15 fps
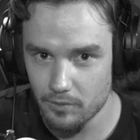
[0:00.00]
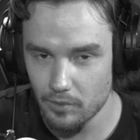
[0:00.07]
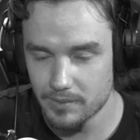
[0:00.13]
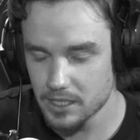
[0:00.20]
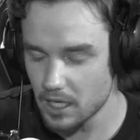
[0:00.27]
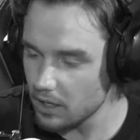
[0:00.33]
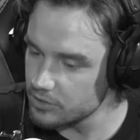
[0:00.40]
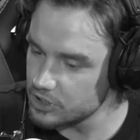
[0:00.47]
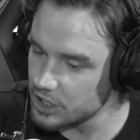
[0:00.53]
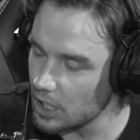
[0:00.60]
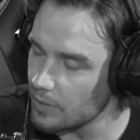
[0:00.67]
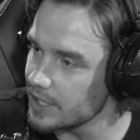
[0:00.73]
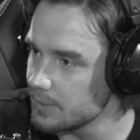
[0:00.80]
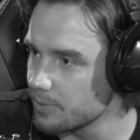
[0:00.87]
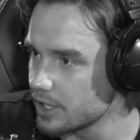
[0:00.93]
the woman's like, "Oh, do you
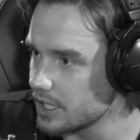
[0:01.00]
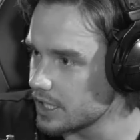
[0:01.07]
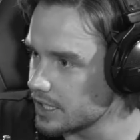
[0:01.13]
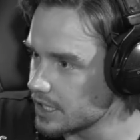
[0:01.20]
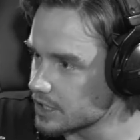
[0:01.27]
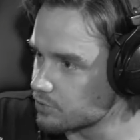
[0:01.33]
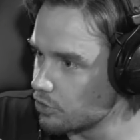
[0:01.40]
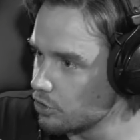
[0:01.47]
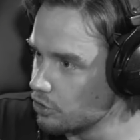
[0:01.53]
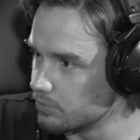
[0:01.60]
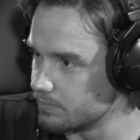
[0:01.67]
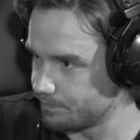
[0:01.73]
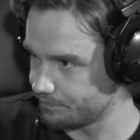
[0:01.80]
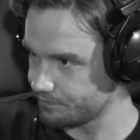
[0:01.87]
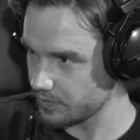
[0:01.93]
know anybody in this
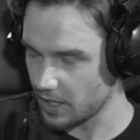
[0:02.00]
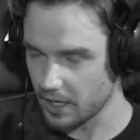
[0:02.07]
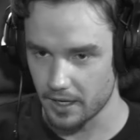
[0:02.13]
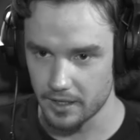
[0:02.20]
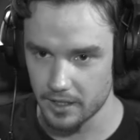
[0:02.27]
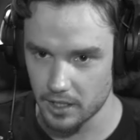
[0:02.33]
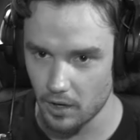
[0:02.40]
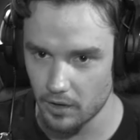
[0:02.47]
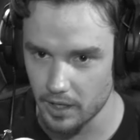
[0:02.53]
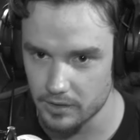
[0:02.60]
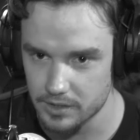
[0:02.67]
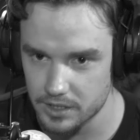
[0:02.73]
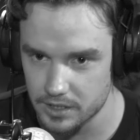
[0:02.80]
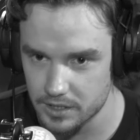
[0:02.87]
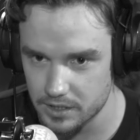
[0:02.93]
room?" And the dog
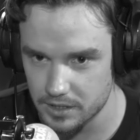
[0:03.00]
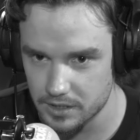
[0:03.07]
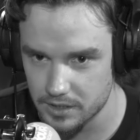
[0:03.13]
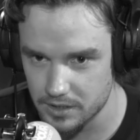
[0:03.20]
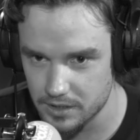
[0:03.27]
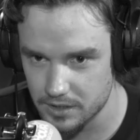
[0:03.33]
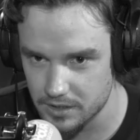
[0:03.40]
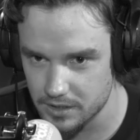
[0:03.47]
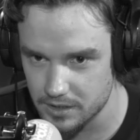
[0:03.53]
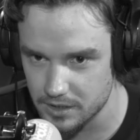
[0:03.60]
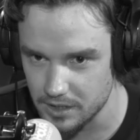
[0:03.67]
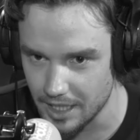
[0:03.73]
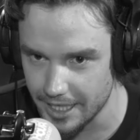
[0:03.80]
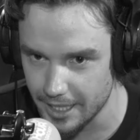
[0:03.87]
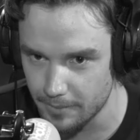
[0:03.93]
goes,
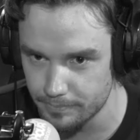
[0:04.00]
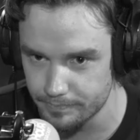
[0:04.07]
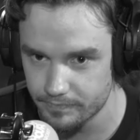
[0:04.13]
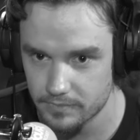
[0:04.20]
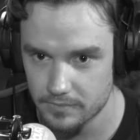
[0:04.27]
"Liam."